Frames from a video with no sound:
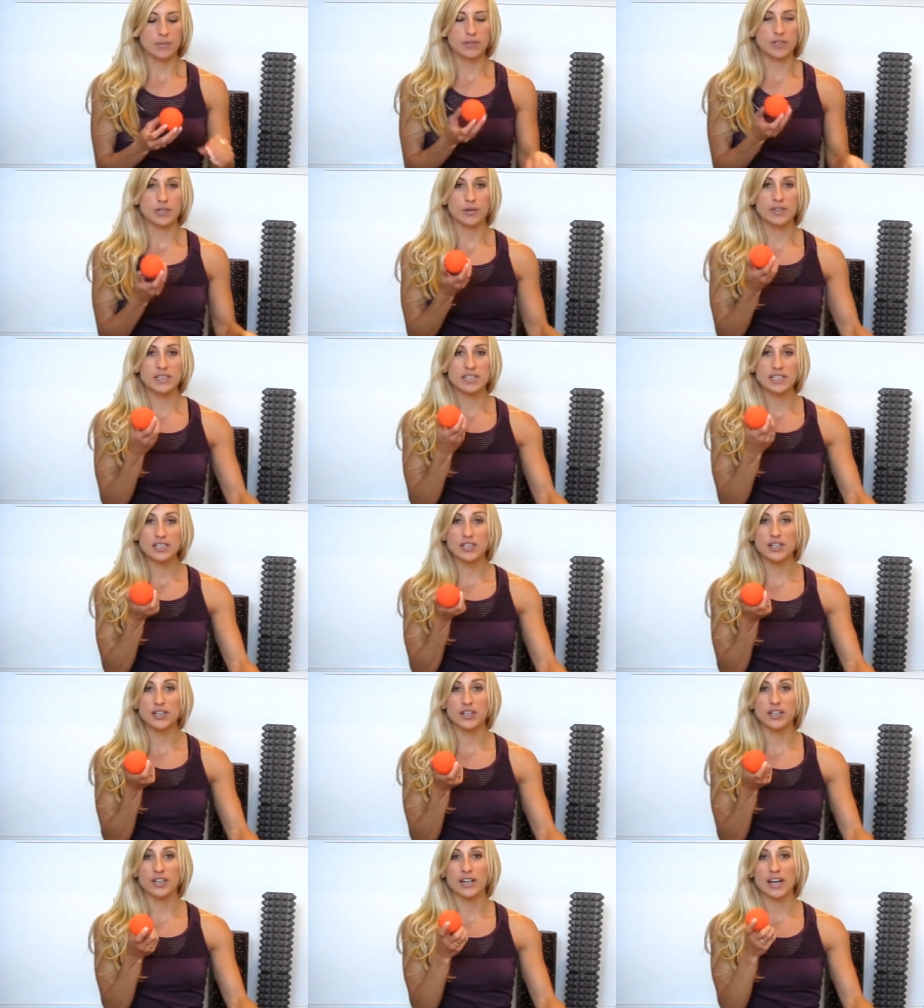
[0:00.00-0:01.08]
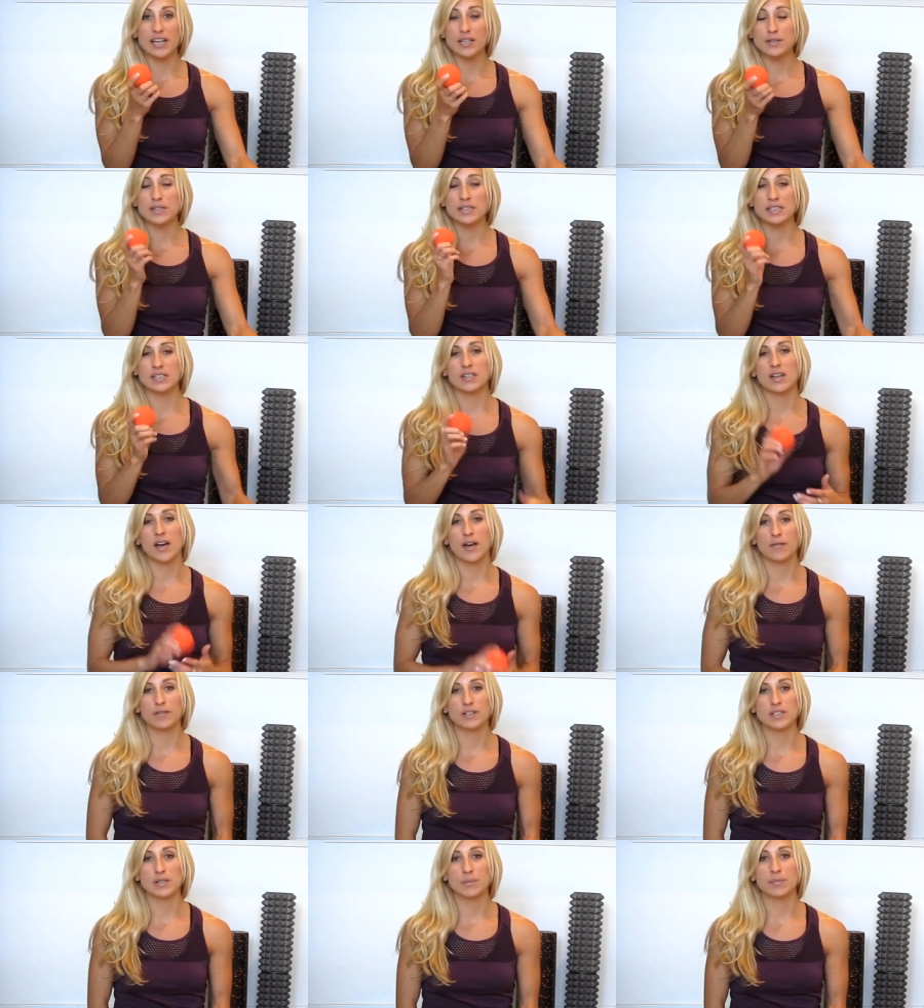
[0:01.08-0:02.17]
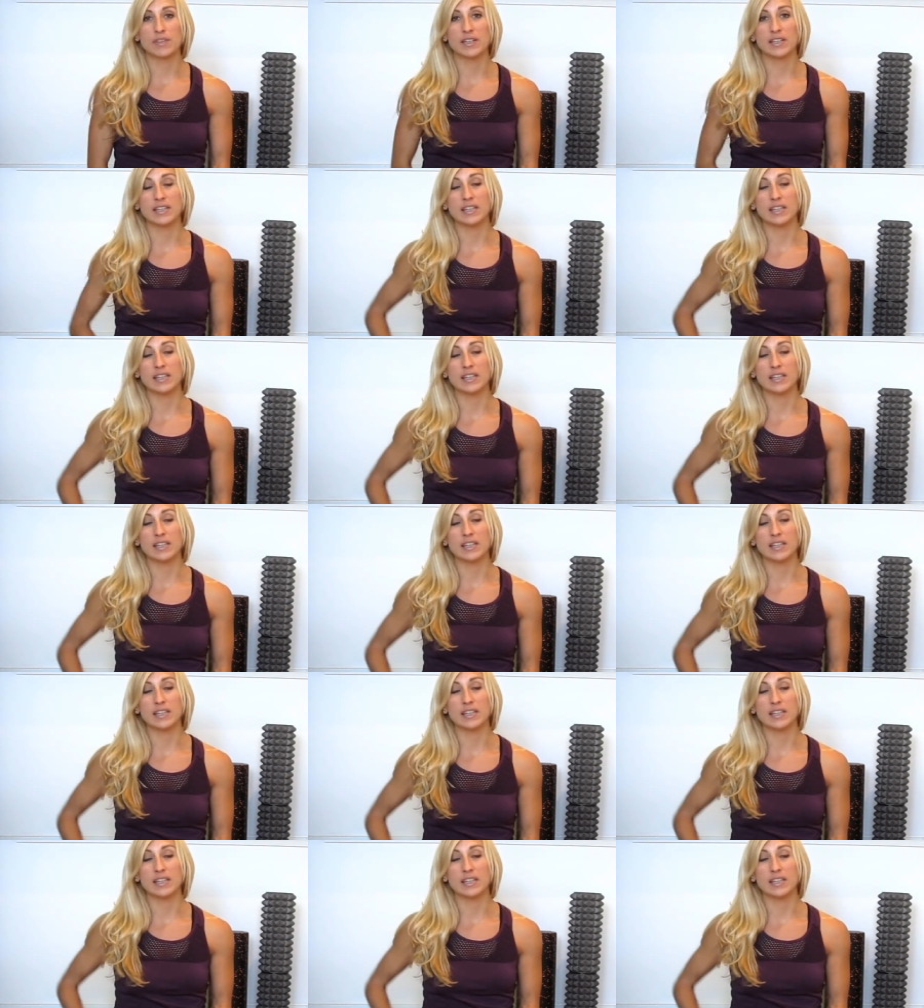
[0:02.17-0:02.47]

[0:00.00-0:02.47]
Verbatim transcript: So this is good. I use this a lot for something